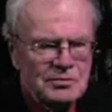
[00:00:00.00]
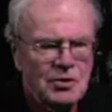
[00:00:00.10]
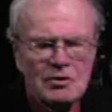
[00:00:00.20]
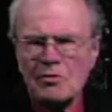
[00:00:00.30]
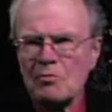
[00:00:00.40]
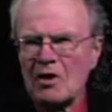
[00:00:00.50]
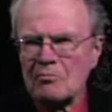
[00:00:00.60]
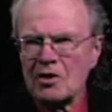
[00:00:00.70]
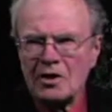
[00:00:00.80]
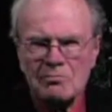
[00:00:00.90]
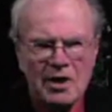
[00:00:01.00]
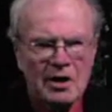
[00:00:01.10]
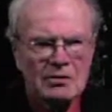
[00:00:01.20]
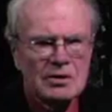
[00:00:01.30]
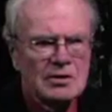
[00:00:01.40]
told them about my
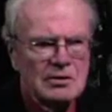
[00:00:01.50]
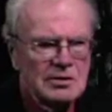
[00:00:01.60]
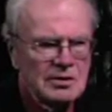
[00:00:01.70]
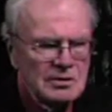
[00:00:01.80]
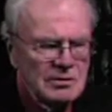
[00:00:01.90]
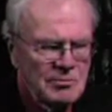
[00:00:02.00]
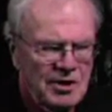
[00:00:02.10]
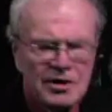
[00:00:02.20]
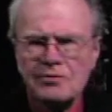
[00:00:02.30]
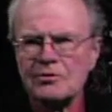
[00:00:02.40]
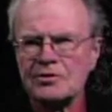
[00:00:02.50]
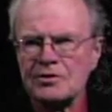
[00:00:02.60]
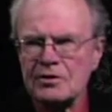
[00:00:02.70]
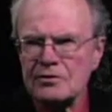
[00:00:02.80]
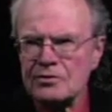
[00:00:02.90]
background and uh, my
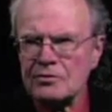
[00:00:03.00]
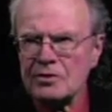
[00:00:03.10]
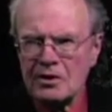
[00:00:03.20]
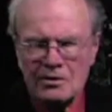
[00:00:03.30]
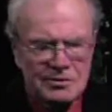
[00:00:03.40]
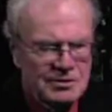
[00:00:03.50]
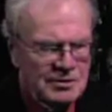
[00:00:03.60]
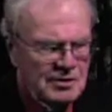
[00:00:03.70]
interest in school counseling.